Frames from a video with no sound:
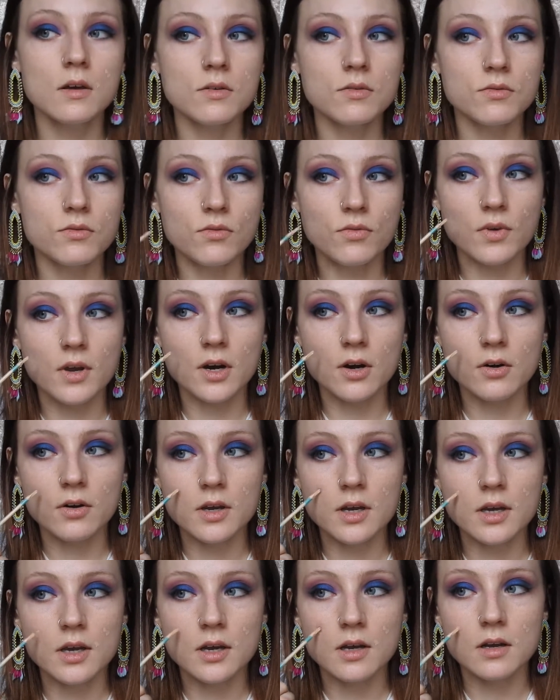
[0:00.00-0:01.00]

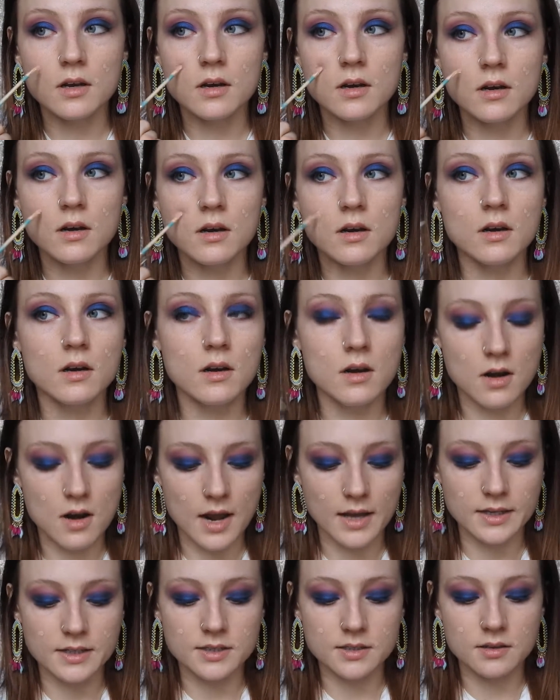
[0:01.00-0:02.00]
very
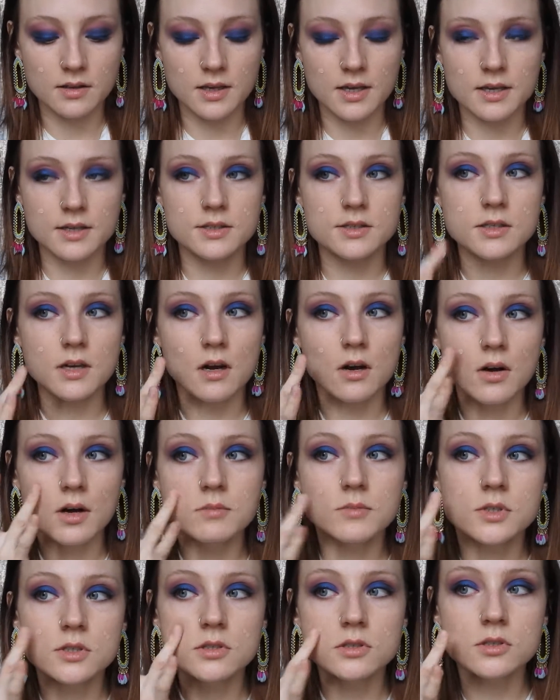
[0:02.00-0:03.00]
nicely. So
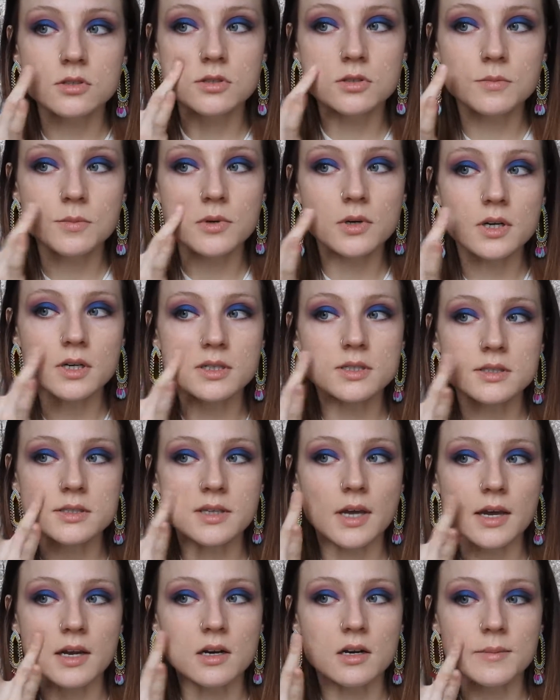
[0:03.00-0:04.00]
I'm super
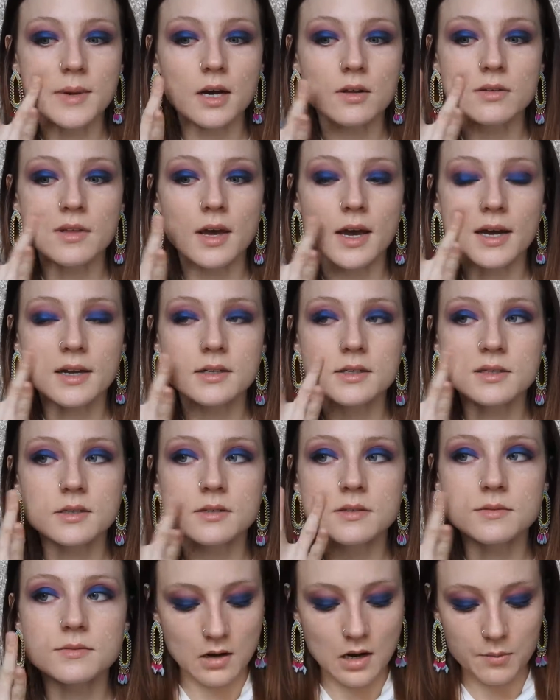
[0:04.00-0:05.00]
excited about that.
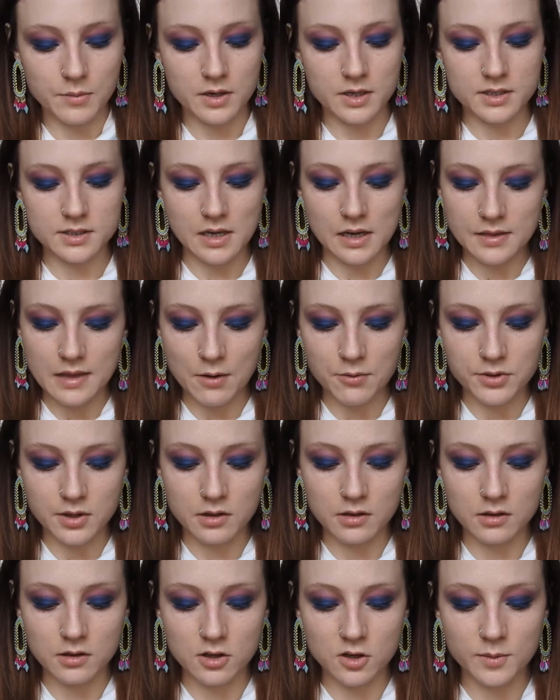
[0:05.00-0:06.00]
Now I'm gonna set that with a
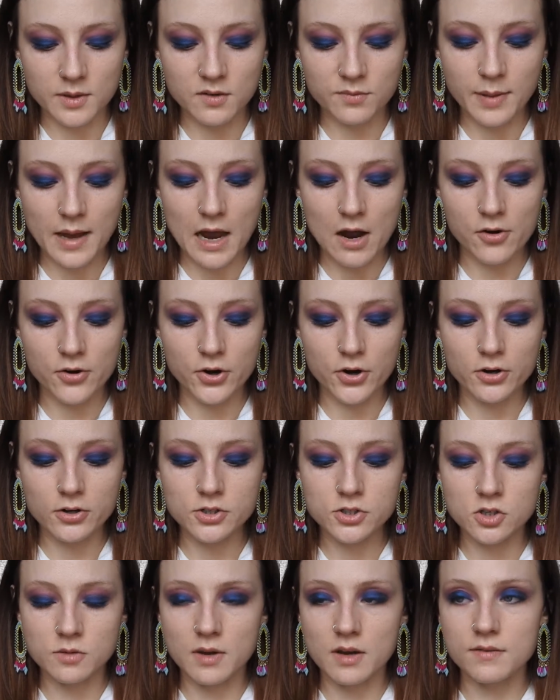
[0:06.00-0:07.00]
little bit of powder
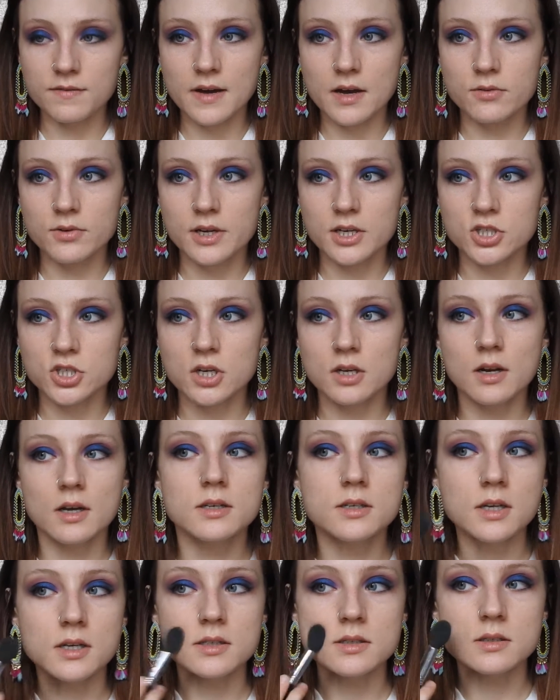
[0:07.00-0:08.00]
so my foundation
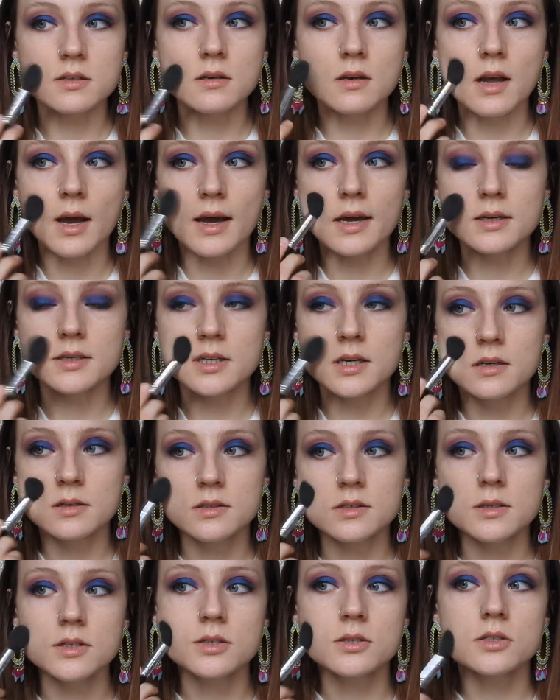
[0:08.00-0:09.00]
does not
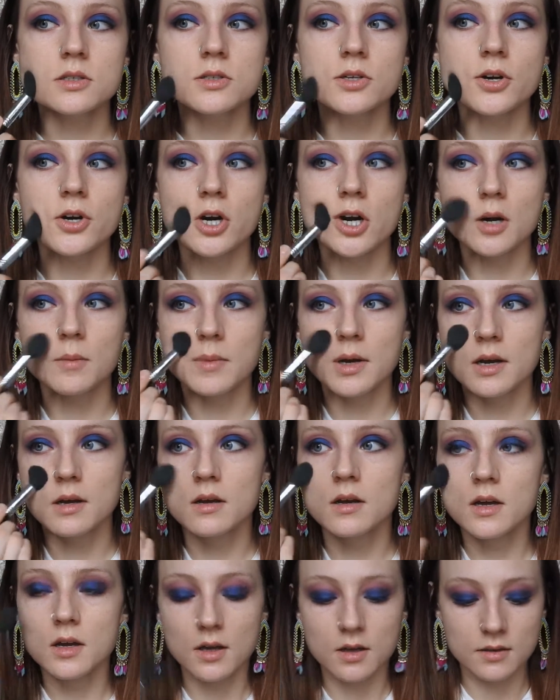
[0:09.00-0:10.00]
disturb
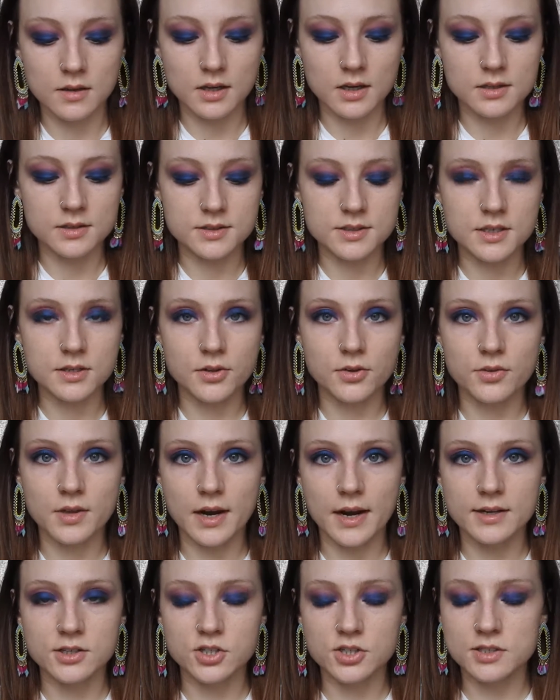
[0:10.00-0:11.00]
the concealer that
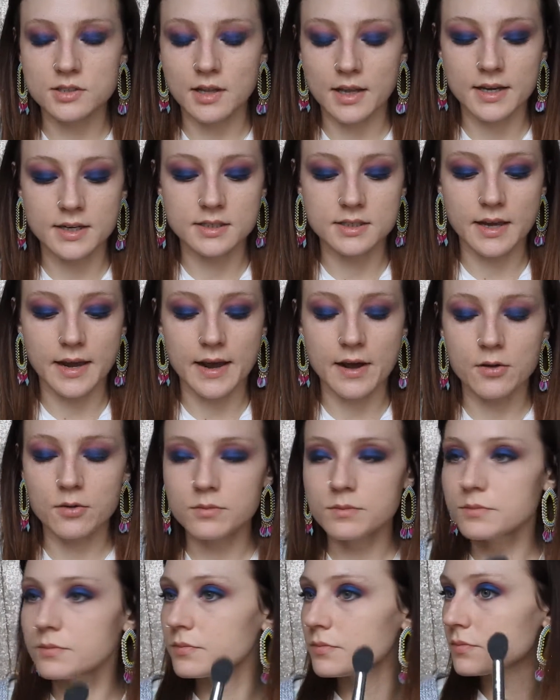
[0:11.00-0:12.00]
I just laid down.